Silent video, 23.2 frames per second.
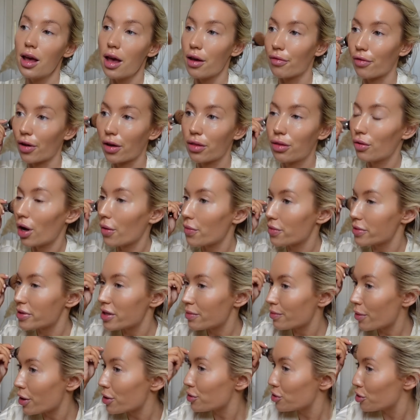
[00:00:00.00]
if I thought I was an
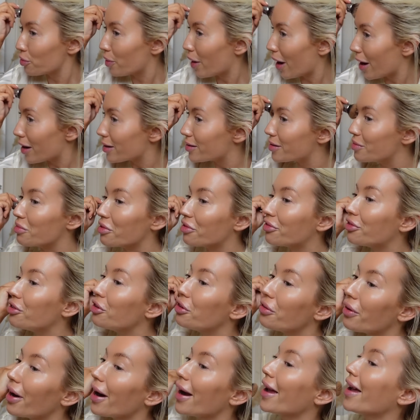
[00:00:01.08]
emotional person
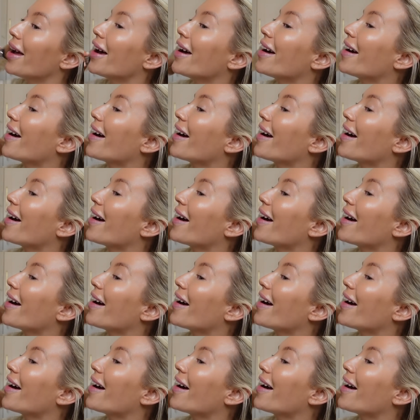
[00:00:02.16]
before I